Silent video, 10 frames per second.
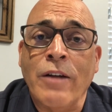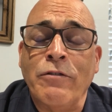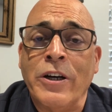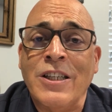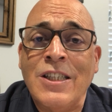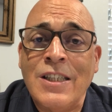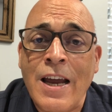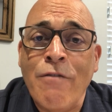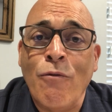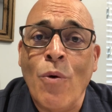a very
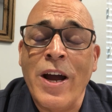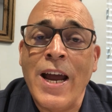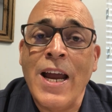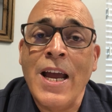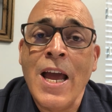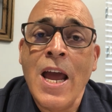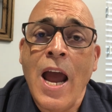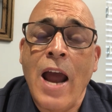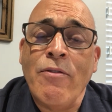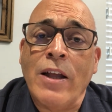safe way,
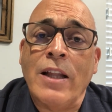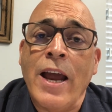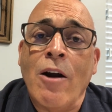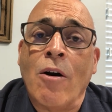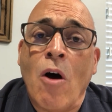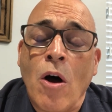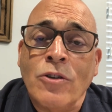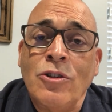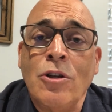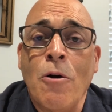and that they are
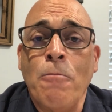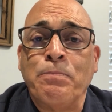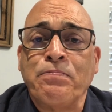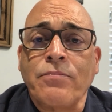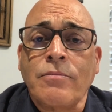also